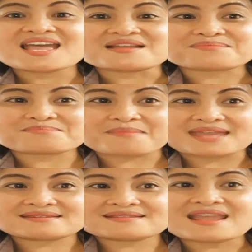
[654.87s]

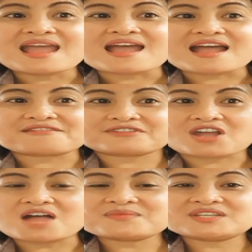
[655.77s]
Men have
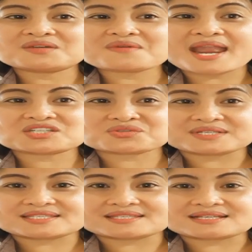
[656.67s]
common
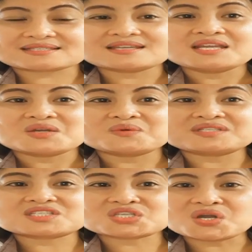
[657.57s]
characteristics with
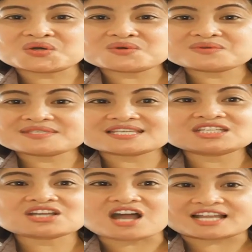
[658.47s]
stones
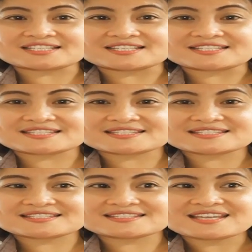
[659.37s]
and cottons.